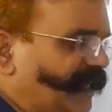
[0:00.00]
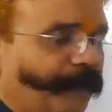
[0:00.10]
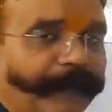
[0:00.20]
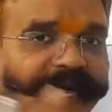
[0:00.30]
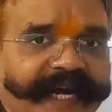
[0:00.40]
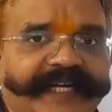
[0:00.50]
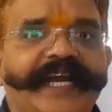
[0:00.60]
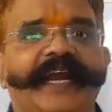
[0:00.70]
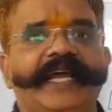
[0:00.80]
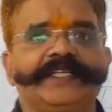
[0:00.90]
the
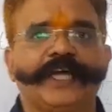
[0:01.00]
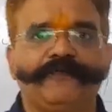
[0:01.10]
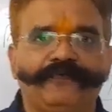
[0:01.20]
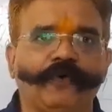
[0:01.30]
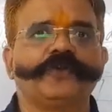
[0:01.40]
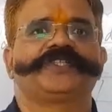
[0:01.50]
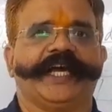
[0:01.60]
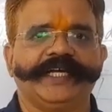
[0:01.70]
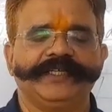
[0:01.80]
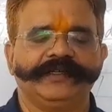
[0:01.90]
magnetic lines of
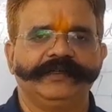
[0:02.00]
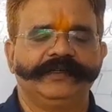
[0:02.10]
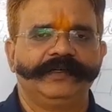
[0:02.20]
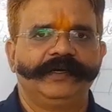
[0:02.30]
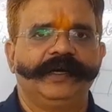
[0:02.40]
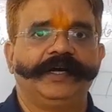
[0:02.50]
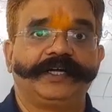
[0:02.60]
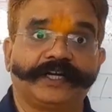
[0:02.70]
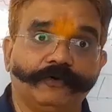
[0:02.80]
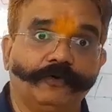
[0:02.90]
forces
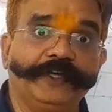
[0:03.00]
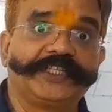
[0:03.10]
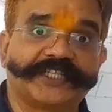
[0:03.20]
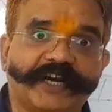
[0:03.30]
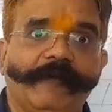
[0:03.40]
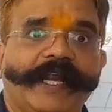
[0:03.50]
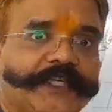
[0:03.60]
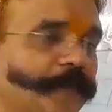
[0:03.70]
which travels